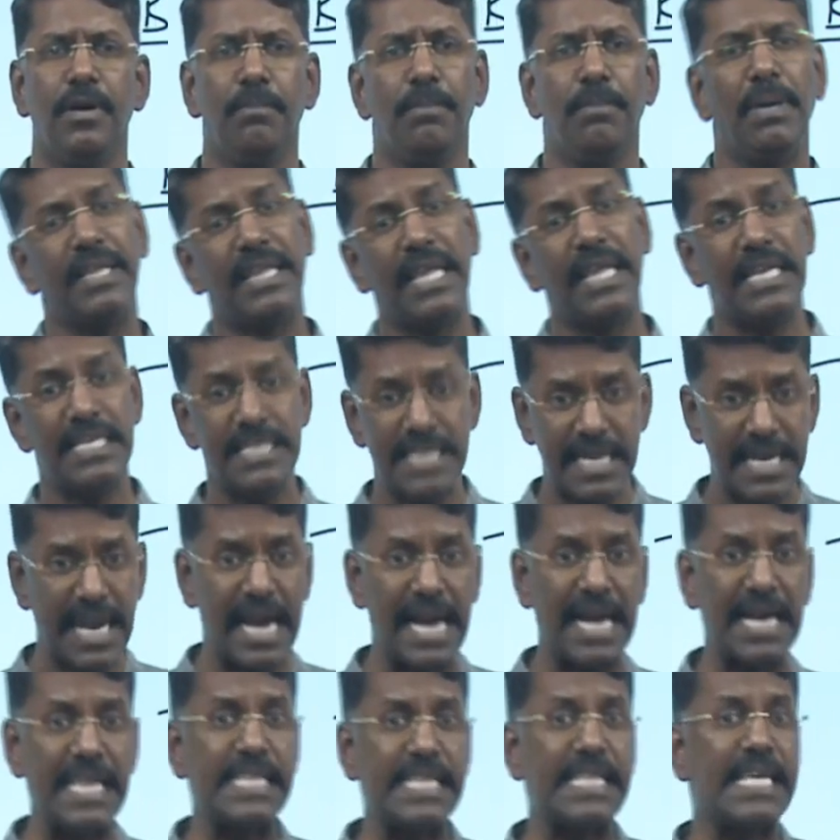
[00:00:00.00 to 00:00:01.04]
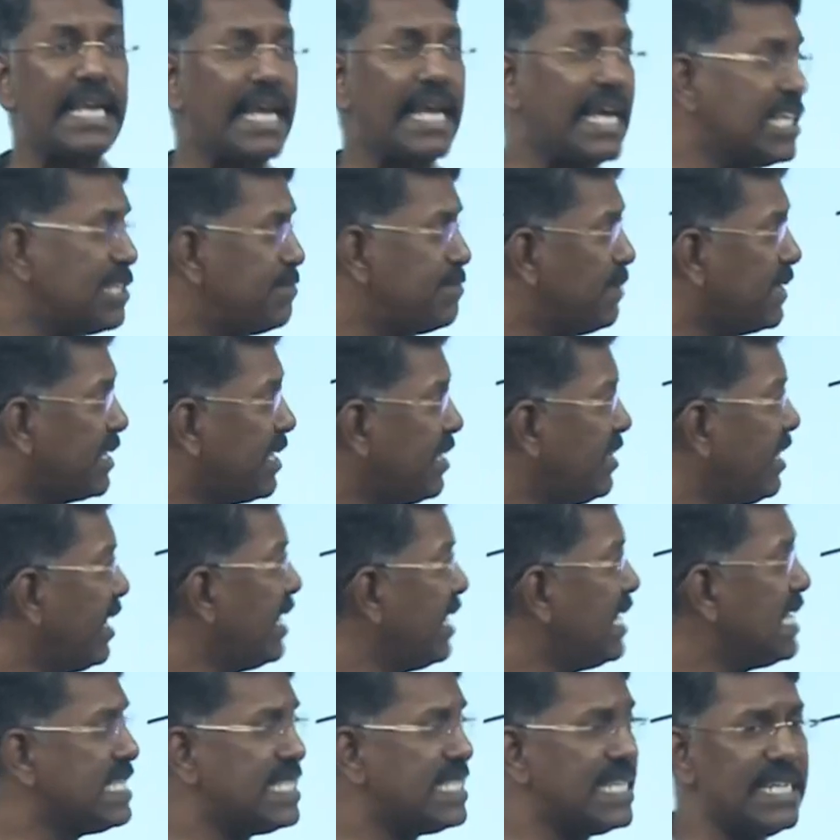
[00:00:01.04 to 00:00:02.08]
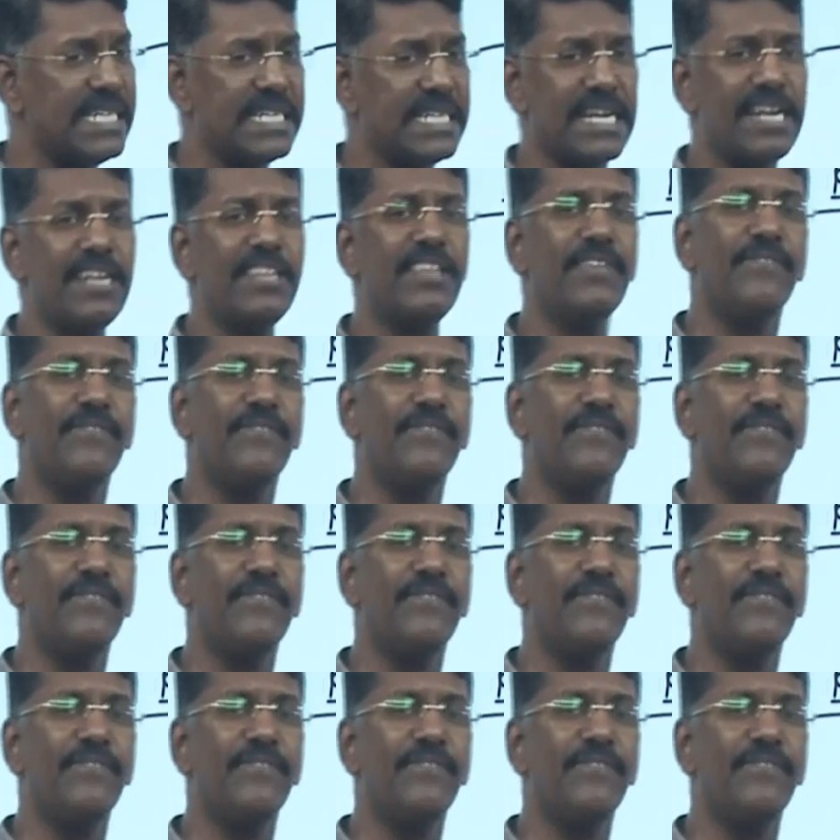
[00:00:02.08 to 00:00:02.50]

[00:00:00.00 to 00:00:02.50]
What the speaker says: But there is another aspect in the recent trend,